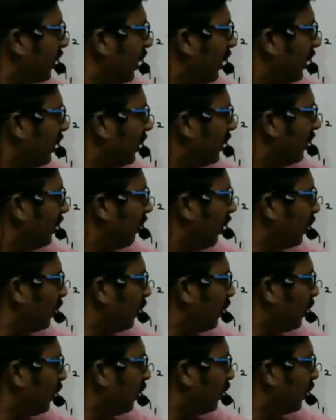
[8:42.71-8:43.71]
send divide
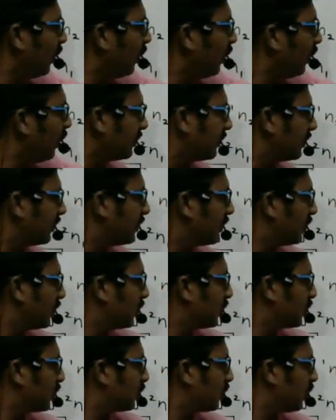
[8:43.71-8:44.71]
to divide
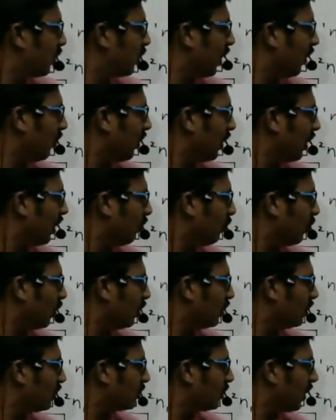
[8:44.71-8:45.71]
so 1
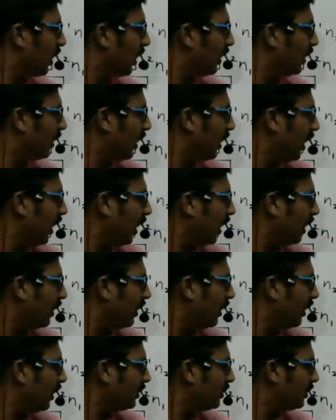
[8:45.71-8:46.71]
upon sine
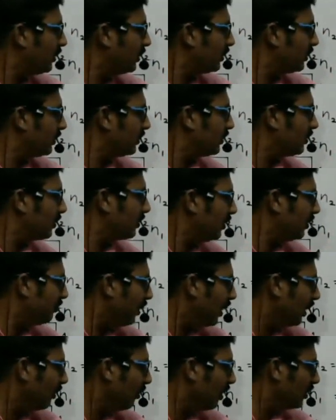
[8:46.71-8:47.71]
i dash
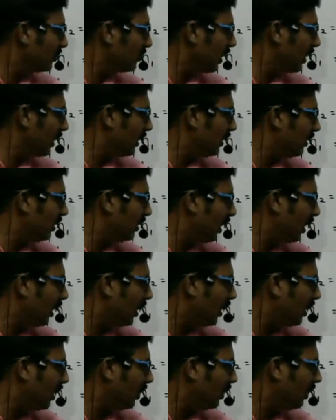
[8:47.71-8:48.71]
divided by sine
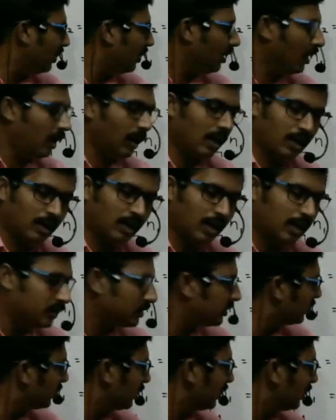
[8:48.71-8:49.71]
r, r
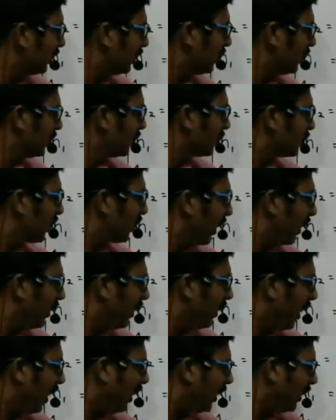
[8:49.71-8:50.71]
dash
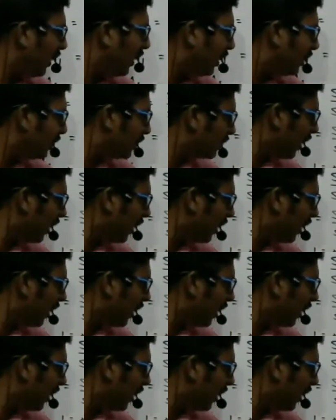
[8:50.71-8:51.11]
sine i dash